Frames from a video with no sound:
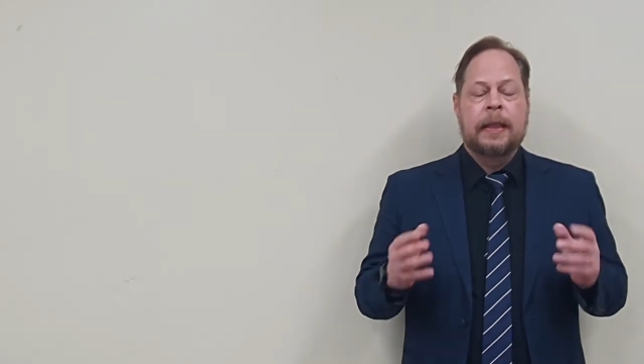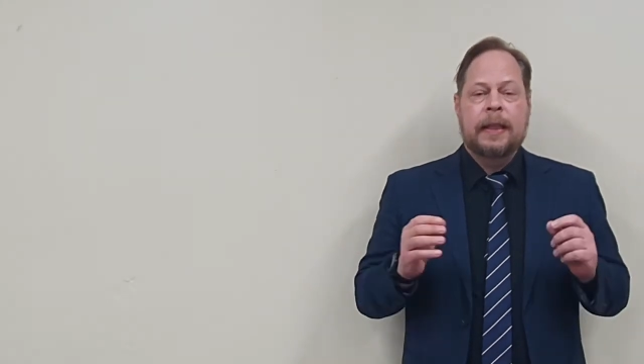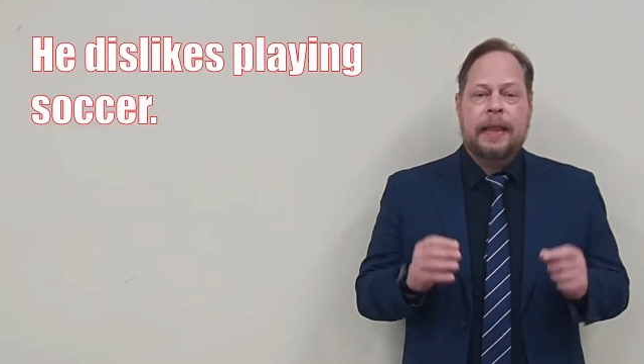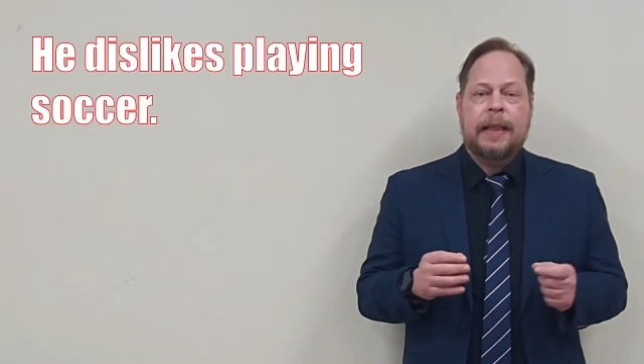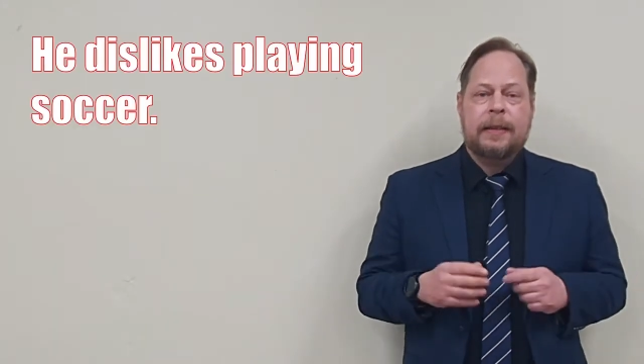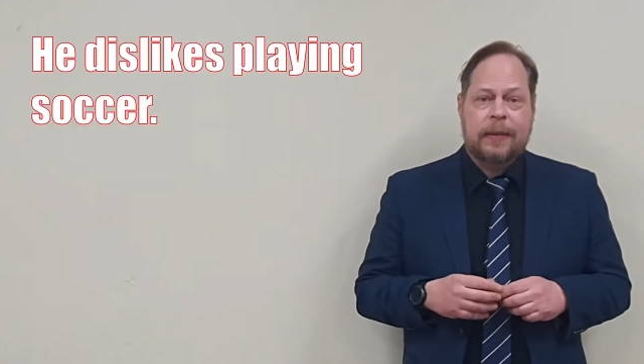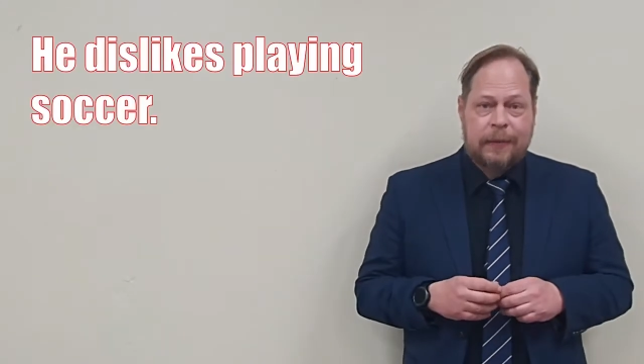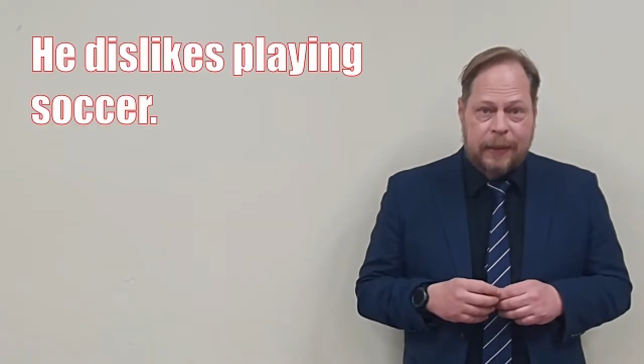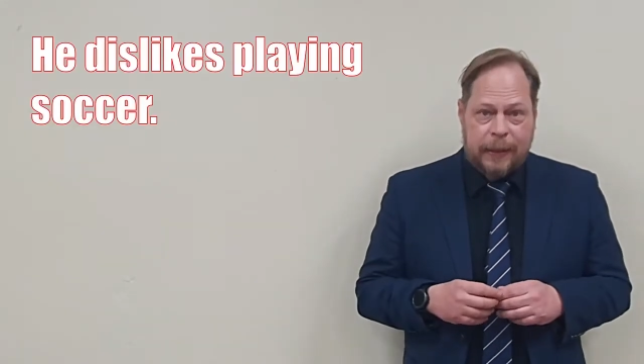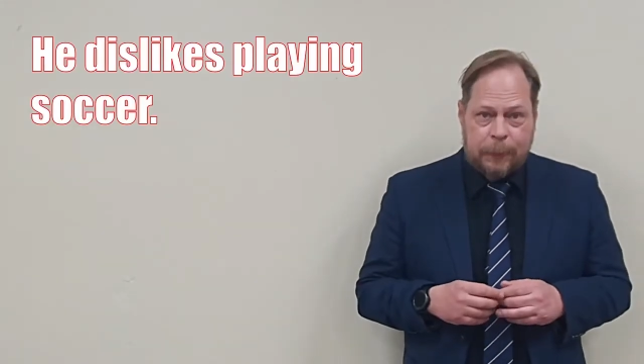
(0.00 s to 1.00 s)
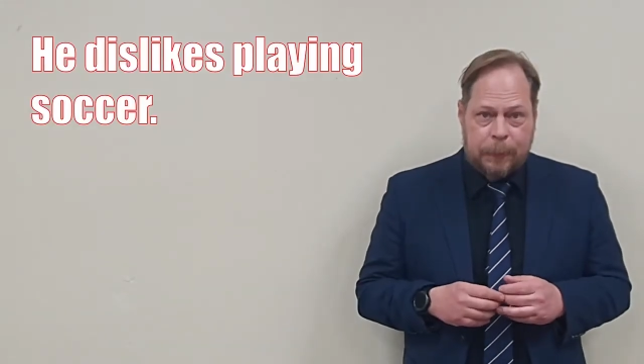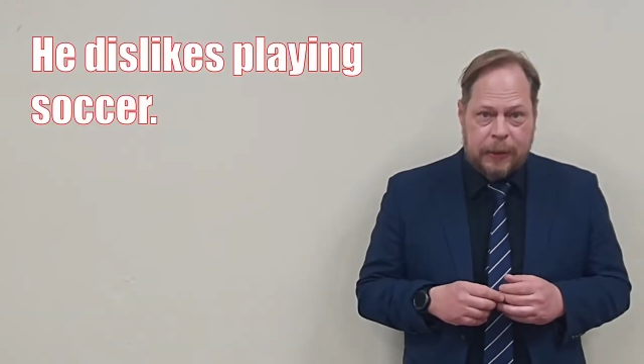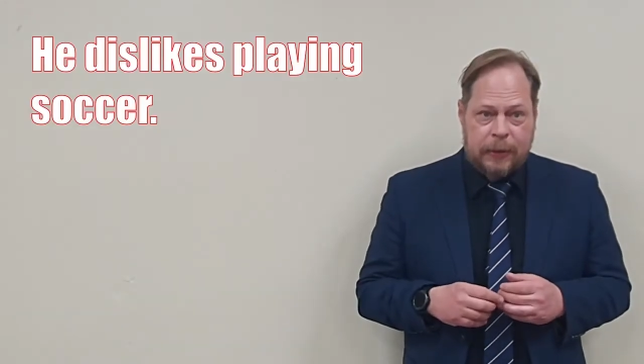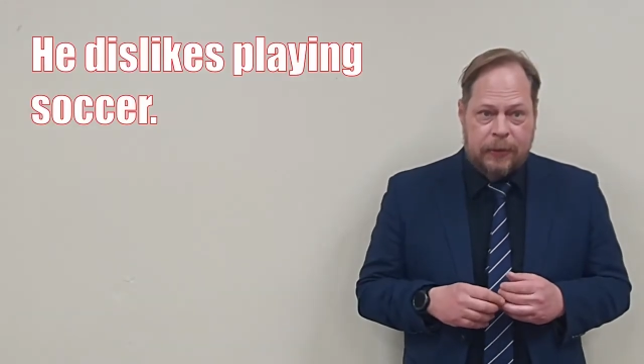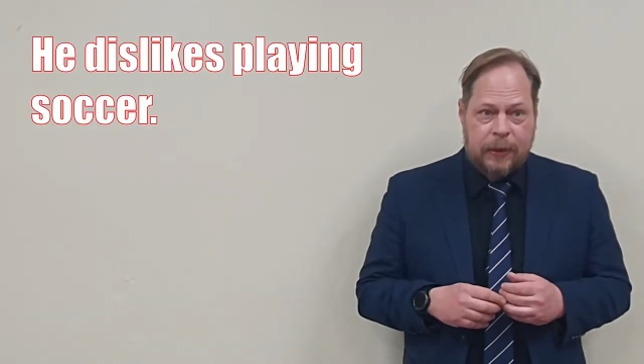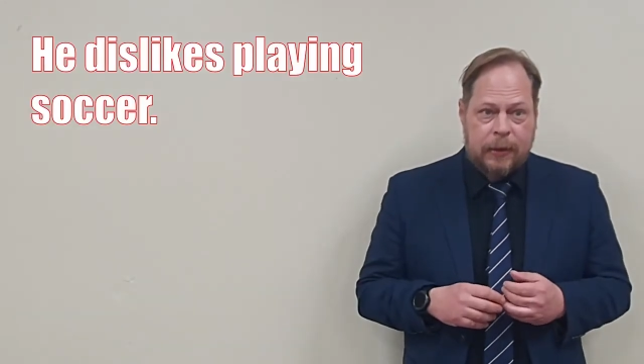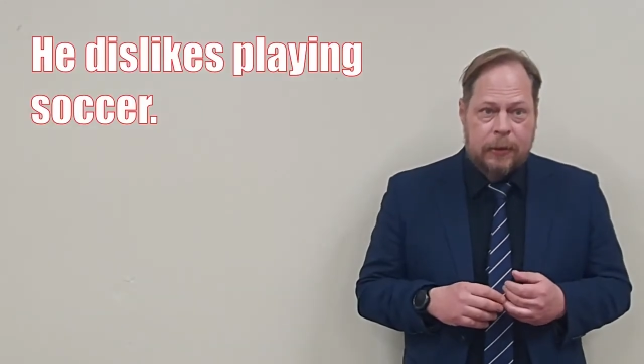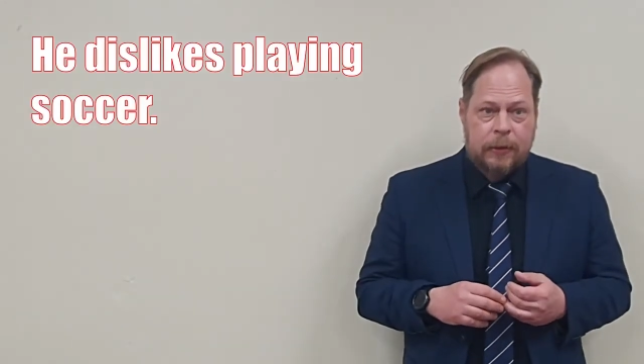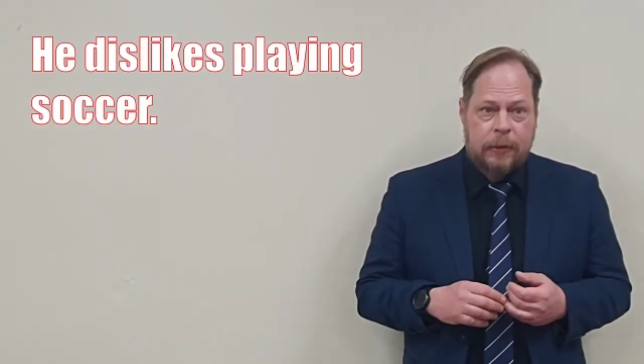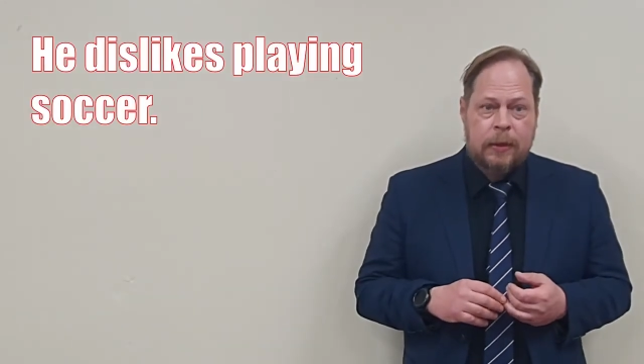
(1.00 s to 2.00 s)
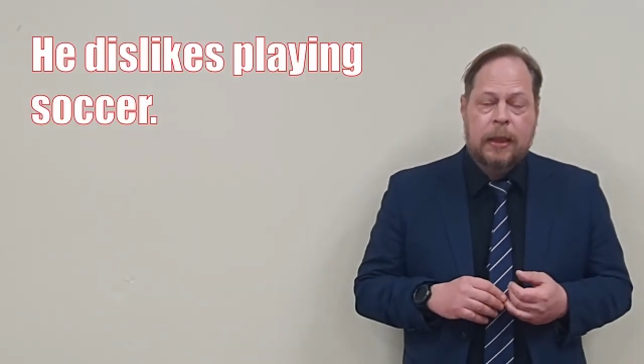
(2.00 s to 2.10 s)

He dislikes playing soccer.